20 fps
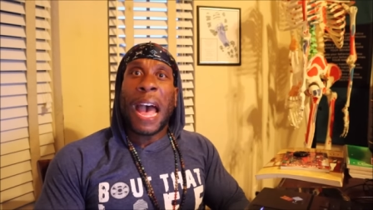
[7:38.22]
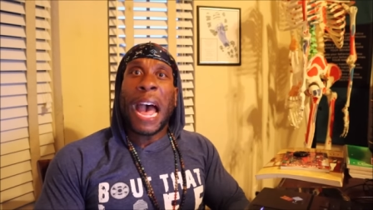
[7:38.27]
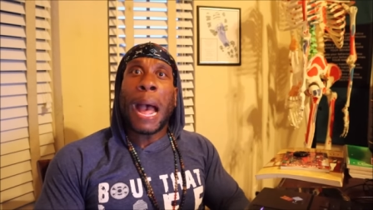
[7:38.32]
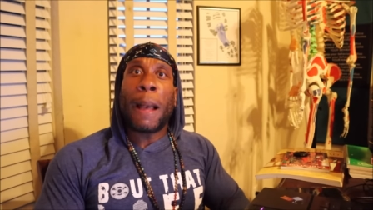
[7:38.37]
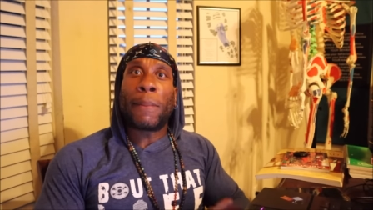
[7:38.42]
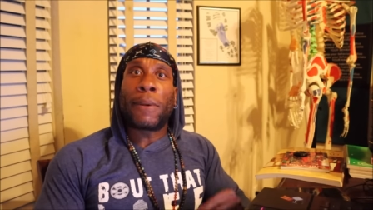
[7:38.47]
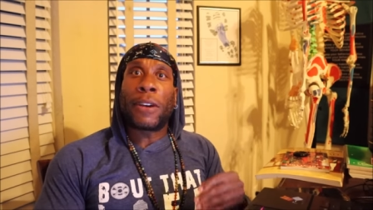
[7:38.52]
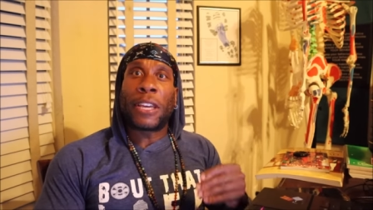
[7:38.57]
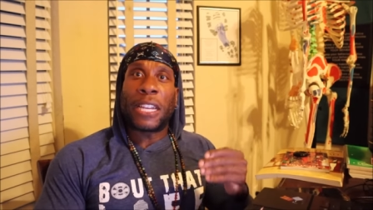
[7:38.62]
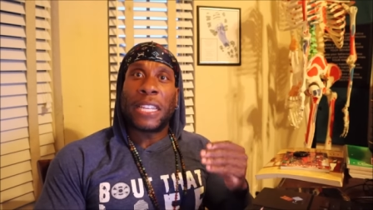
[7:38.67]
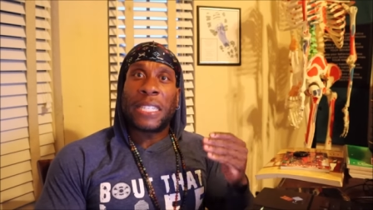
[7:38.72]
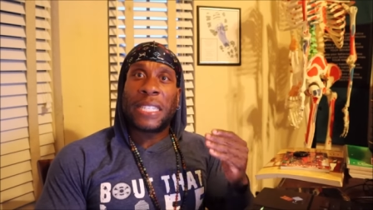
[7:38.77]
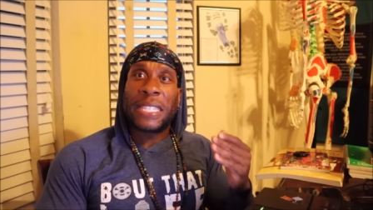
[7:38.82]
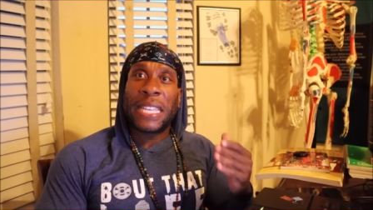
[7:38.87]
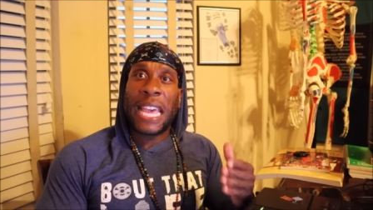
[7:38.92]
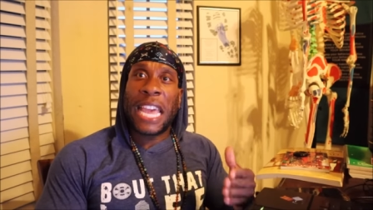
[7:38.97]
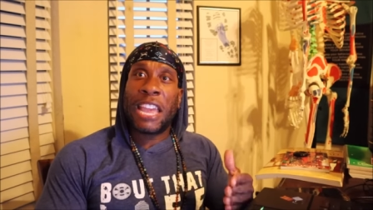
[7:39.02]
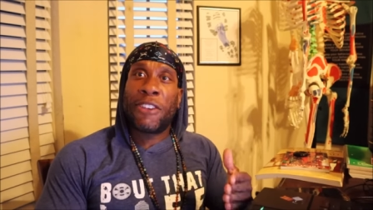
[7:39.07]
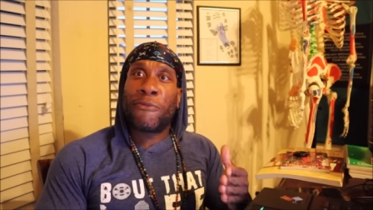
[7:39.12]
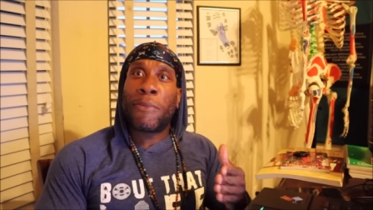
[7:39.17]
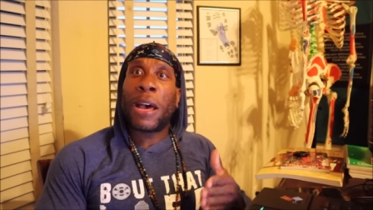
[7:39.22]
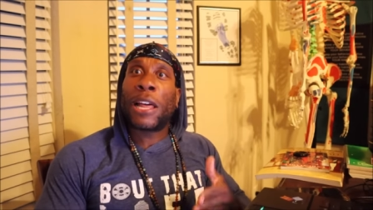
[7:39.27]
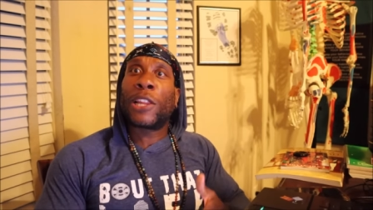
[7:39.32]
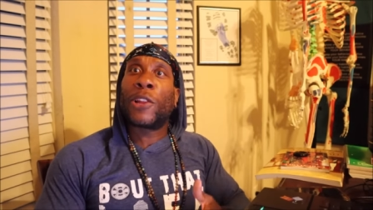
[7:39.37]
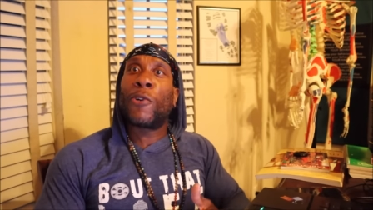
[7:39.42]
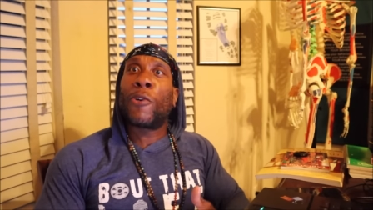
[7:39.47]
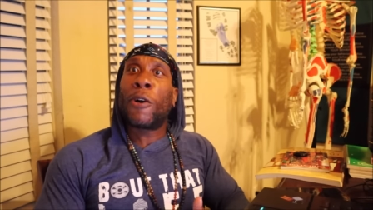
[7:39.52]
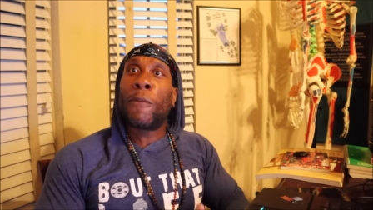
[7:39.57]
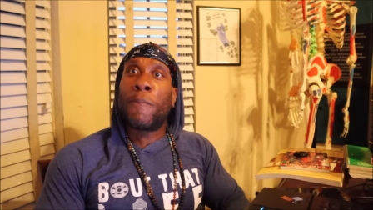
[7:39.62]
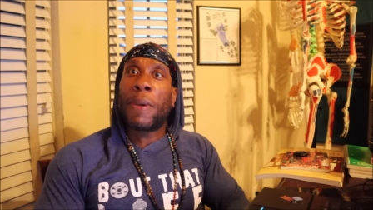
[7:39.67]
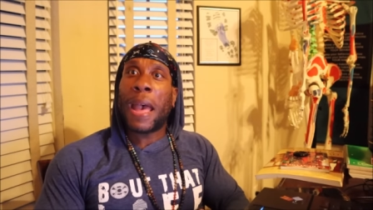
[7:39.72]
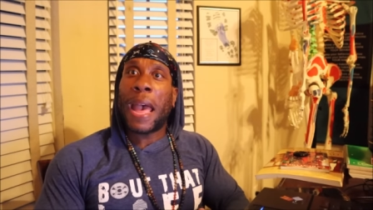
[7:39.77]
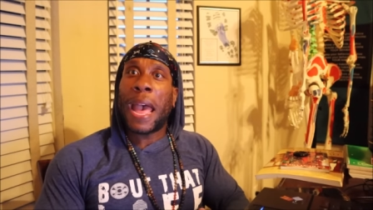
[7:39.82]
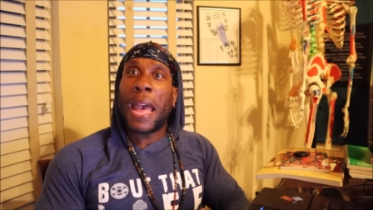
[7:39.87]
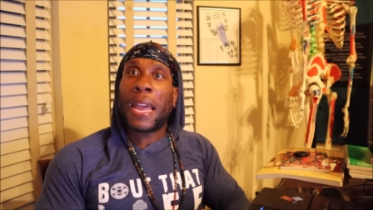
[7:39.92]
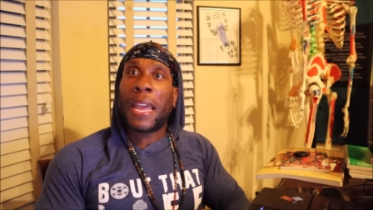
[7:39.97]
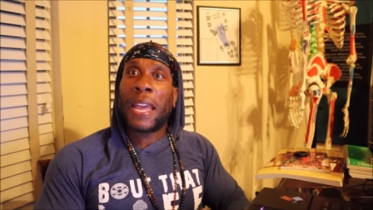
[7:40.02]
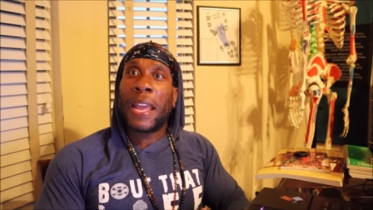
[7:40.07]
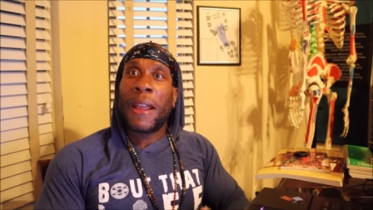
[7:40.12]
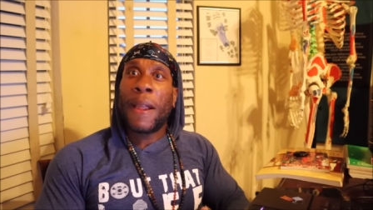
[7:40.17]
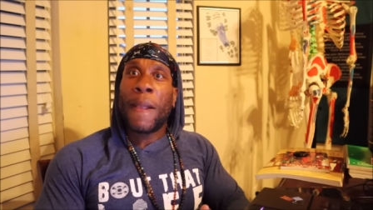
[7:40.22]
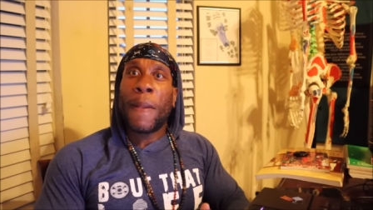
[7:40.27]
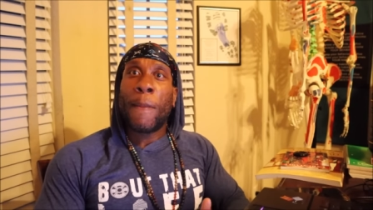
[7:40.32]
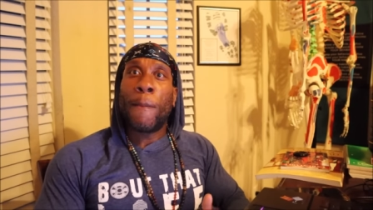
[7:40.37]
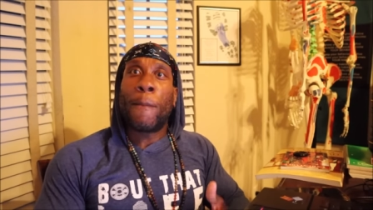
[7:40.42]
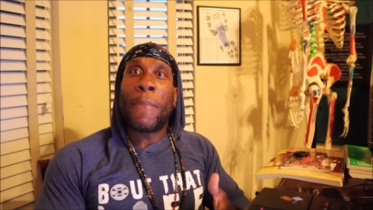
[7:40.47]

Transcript: I'm going to save my lower back